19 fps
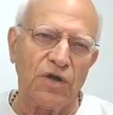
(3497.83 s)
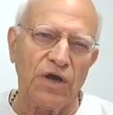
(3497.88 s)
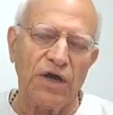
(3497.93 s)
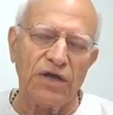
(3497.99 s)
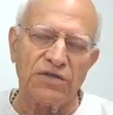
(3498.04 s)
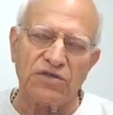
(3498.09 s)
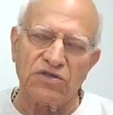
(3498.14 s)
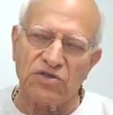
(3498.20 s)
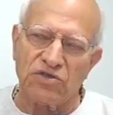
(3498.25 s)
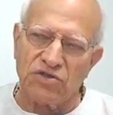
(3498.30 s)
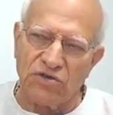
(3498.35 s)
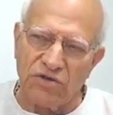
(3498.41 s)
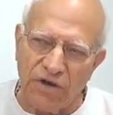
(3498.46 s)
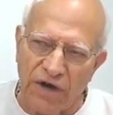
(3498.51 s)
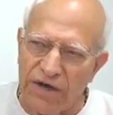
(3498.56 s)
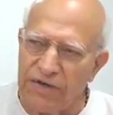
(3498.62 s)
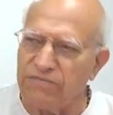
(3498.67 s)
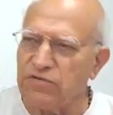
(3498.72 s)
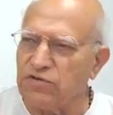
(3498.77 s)
and
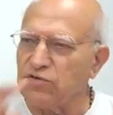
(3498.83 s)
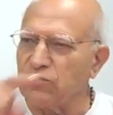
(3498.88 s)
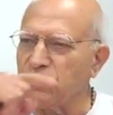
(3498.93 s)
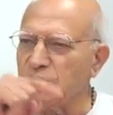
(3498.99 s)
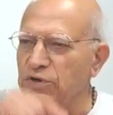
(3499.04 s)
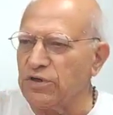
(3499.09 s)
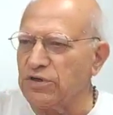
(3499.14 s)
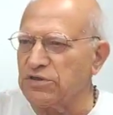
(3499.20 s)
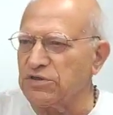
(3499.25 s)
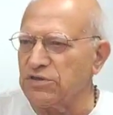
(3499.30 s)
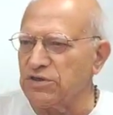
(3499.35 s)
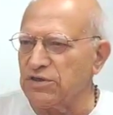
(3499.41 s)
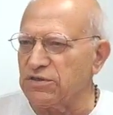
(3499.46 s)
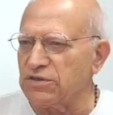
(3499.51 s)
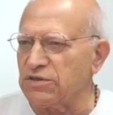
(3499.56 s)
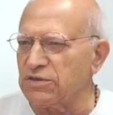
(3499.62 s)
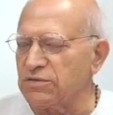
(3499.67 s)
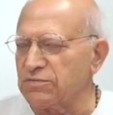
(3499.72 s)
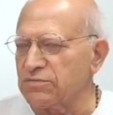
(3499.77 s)
strive towards
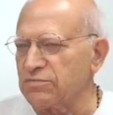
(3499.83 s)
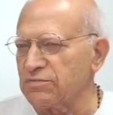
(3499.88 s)
it.